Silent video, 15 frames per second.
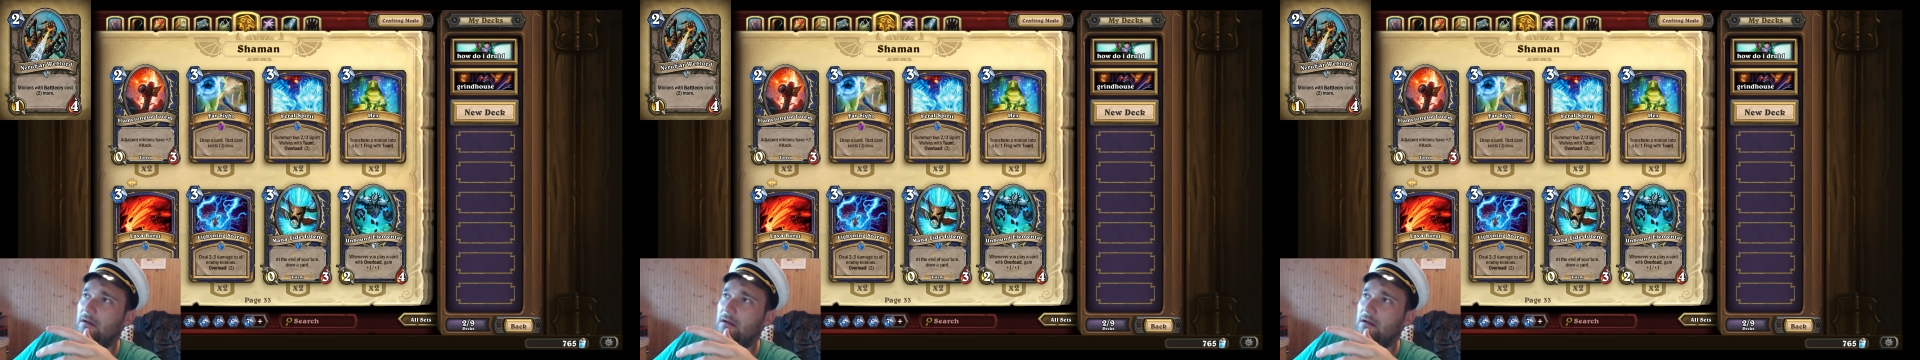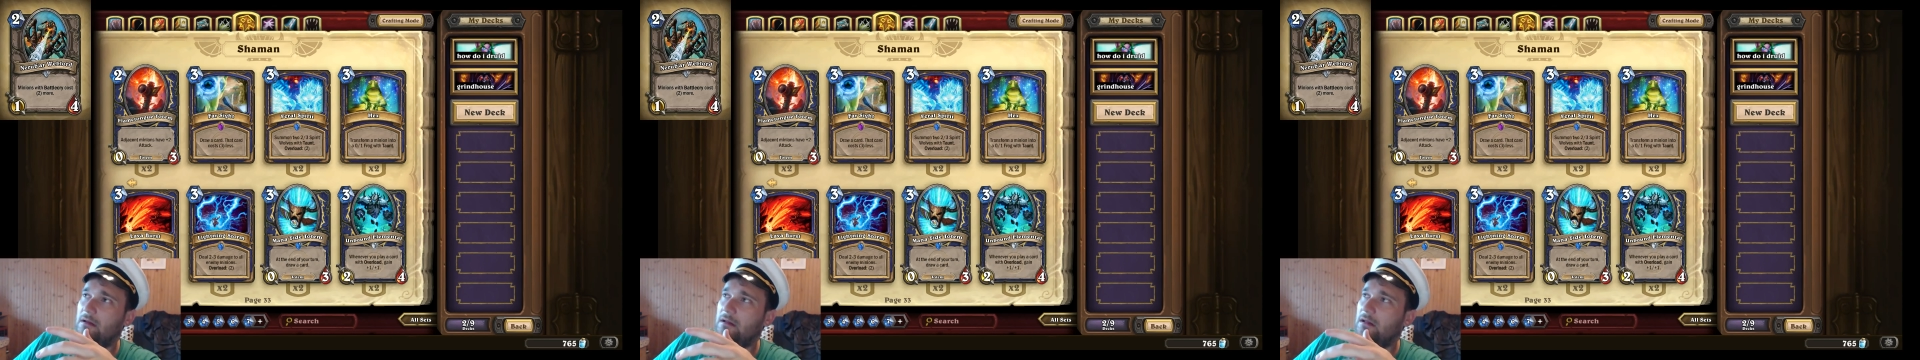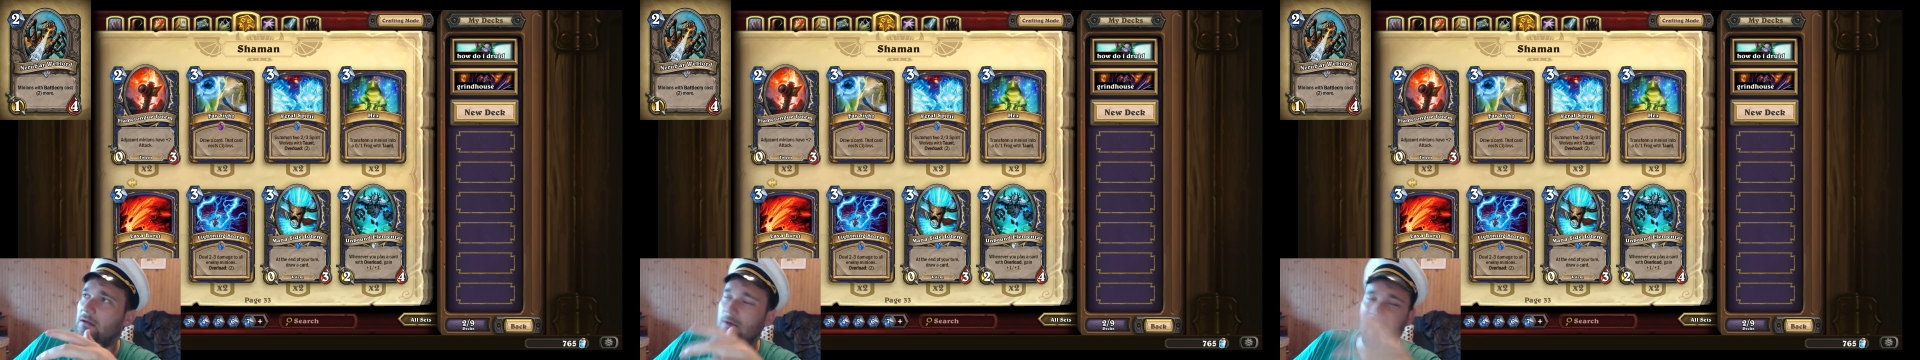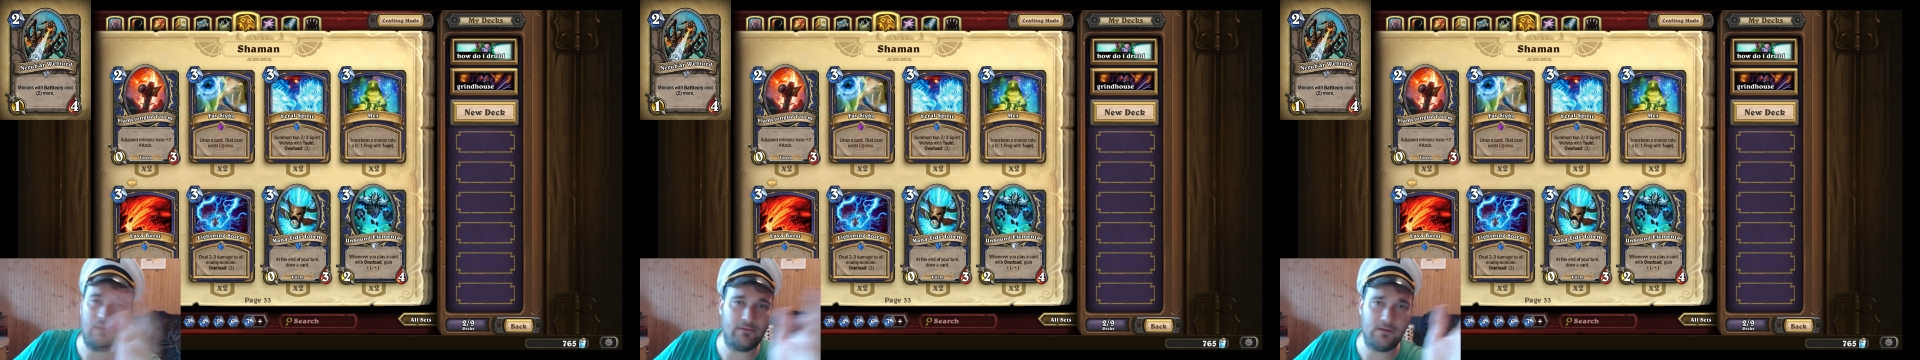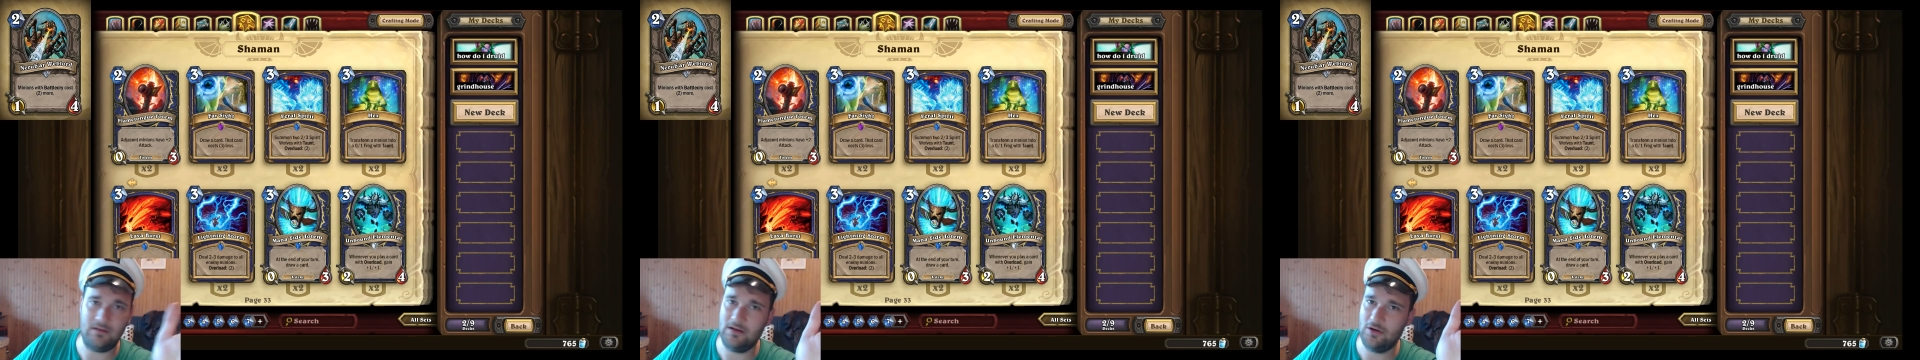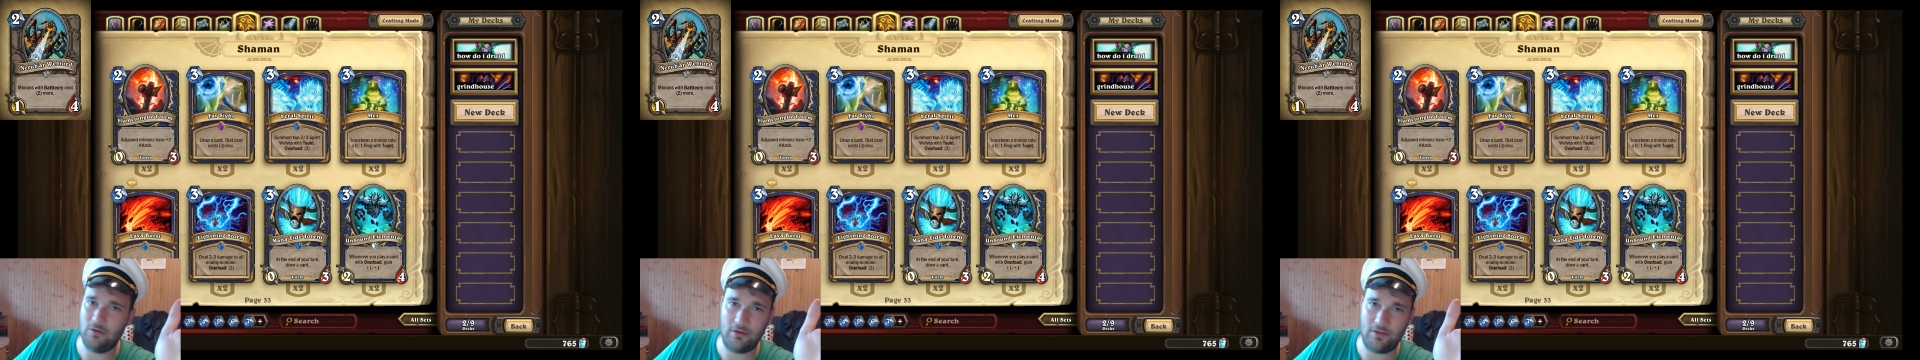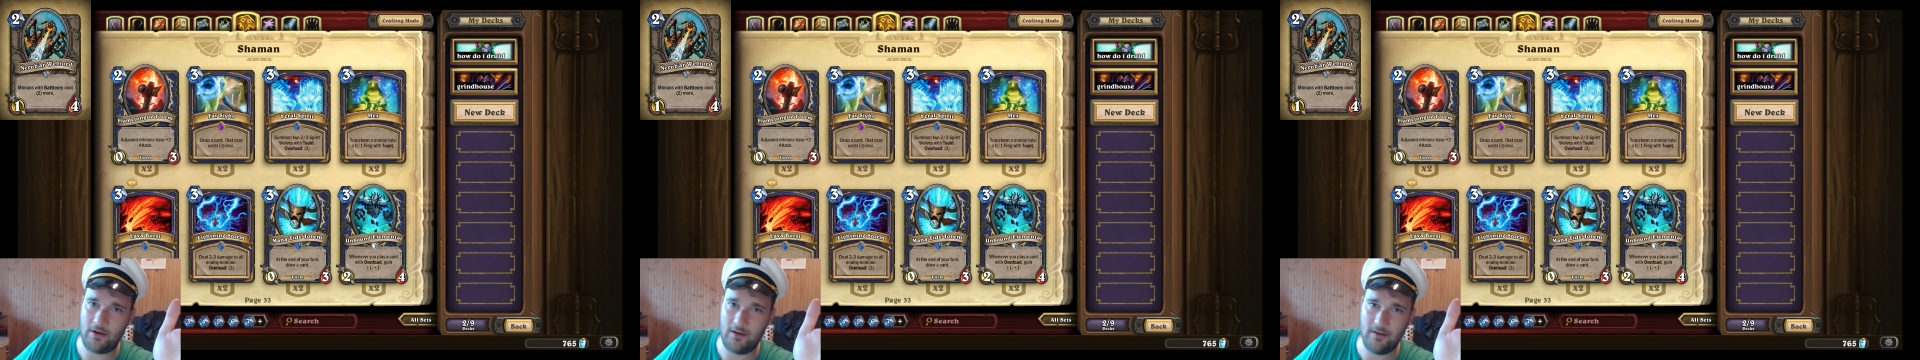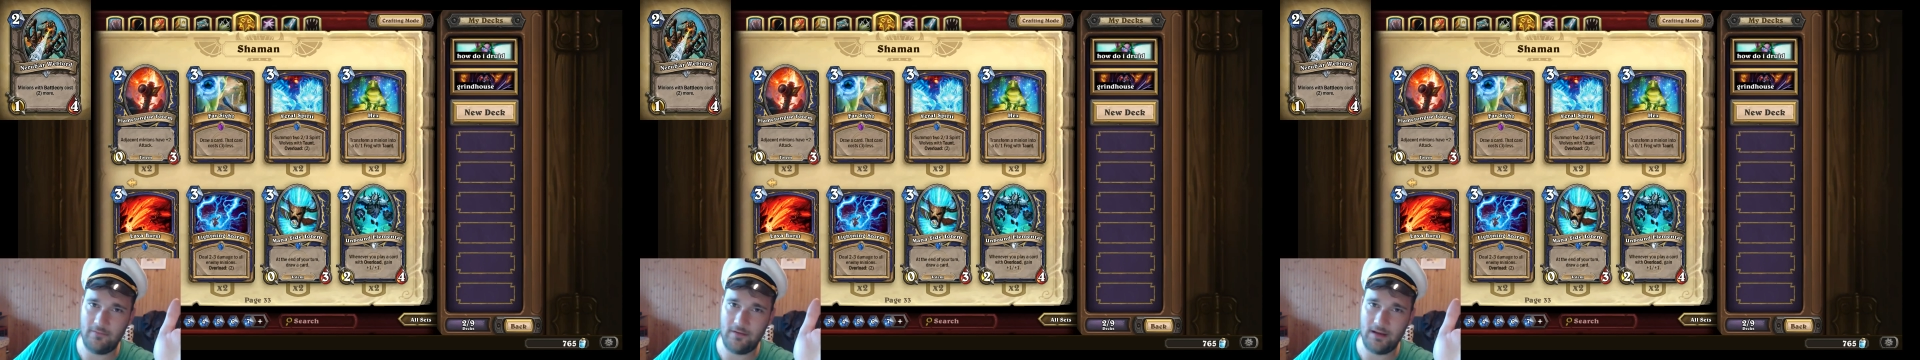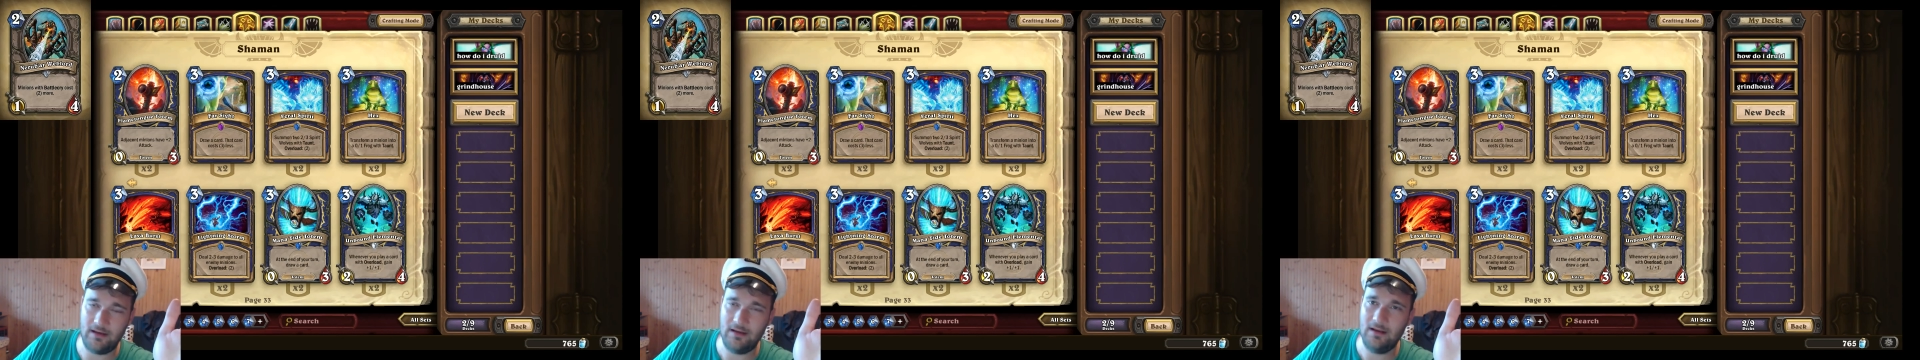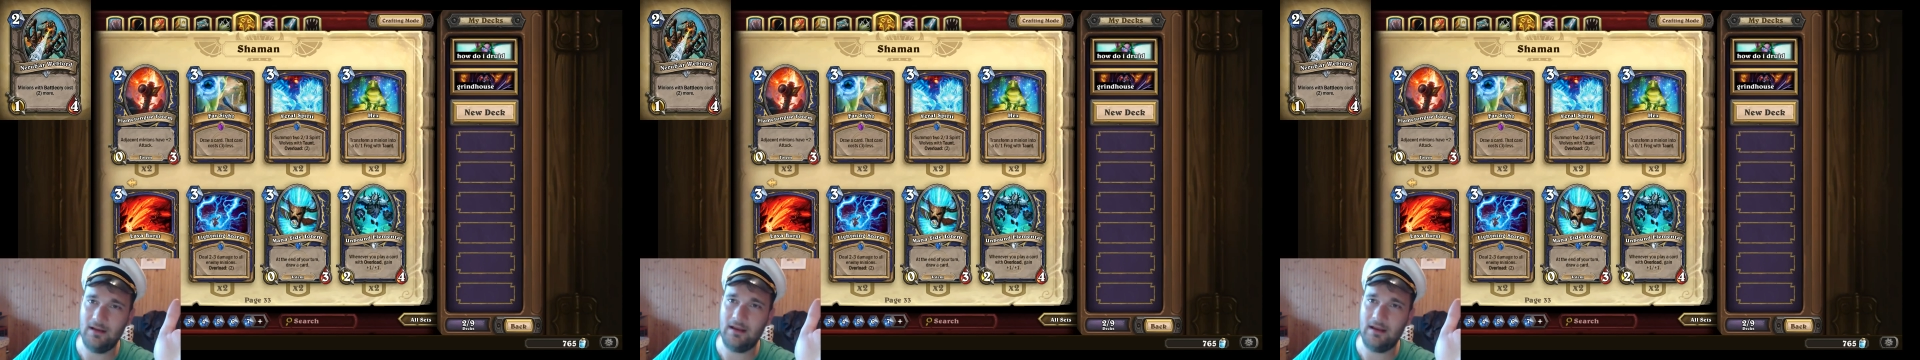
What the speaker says: you have to deal with all of it,